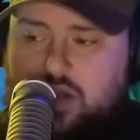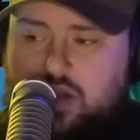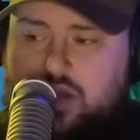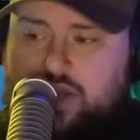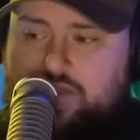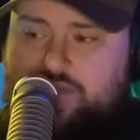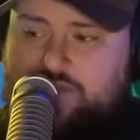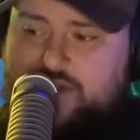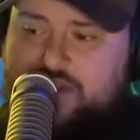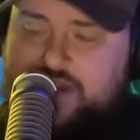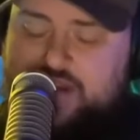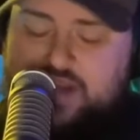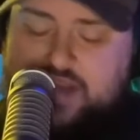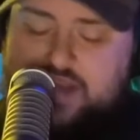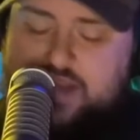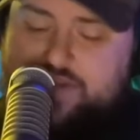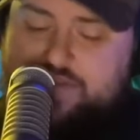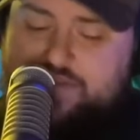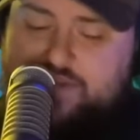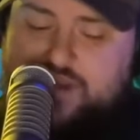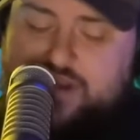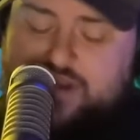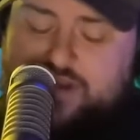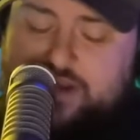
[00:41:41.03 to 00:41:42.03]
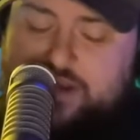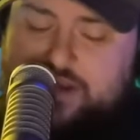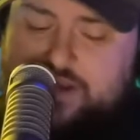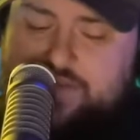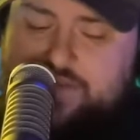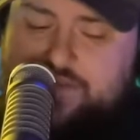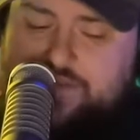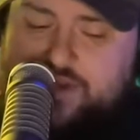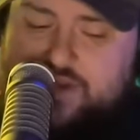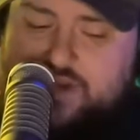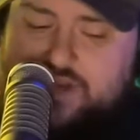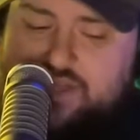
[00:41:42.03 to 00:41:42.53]
If it
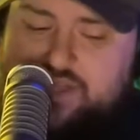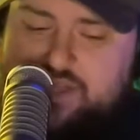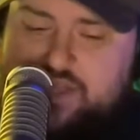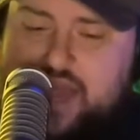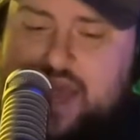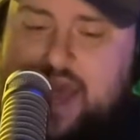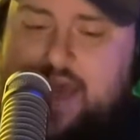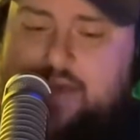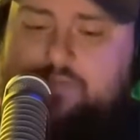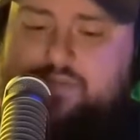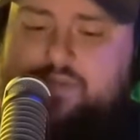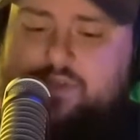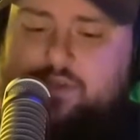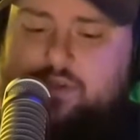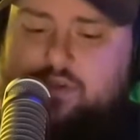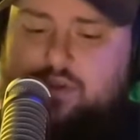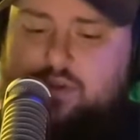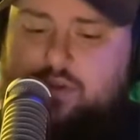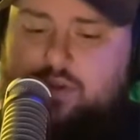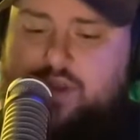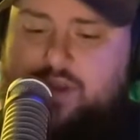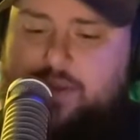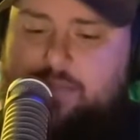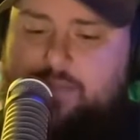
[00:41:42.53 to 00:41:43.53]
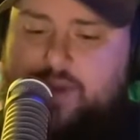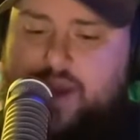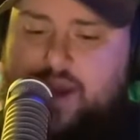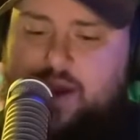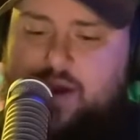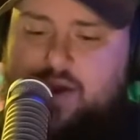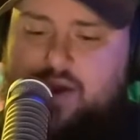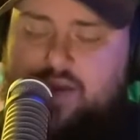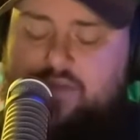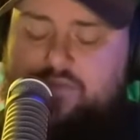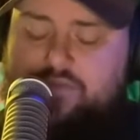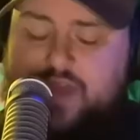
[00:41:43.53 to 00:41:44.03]
is absolutely
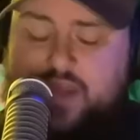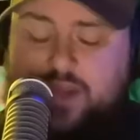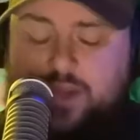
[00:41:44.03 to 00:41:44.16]
imperative